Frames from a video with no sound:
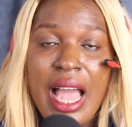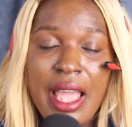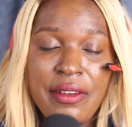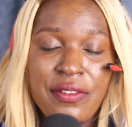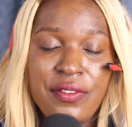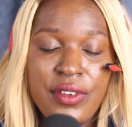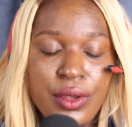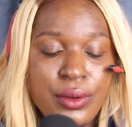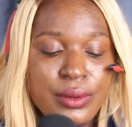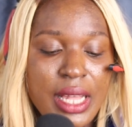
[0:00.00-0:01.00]
I
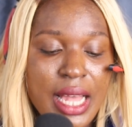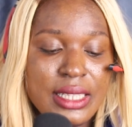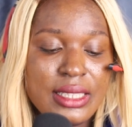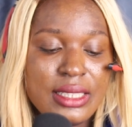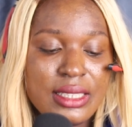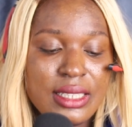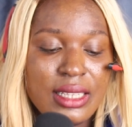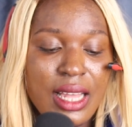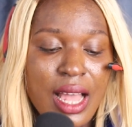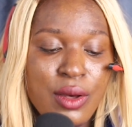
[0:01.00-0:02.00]
feel that
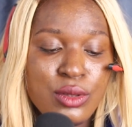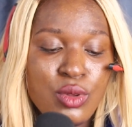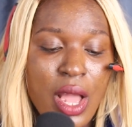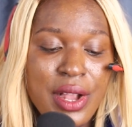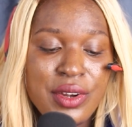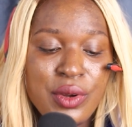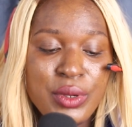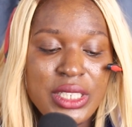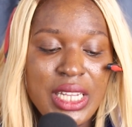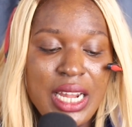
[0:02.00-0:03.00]
I also agree
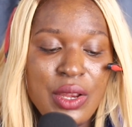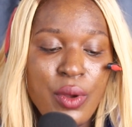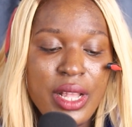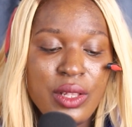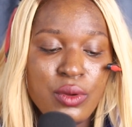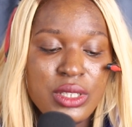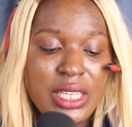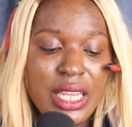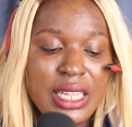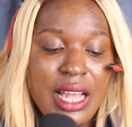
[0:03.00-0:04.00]
with Charlie when he was
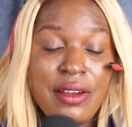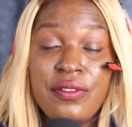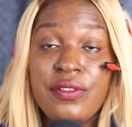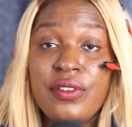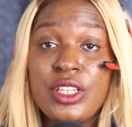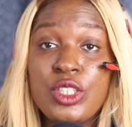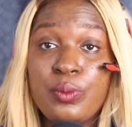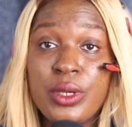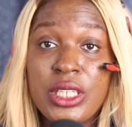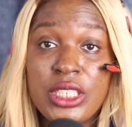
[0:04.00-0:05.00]
saying that free
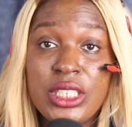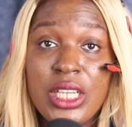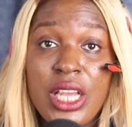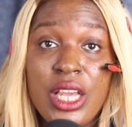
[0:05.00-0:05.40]
speech,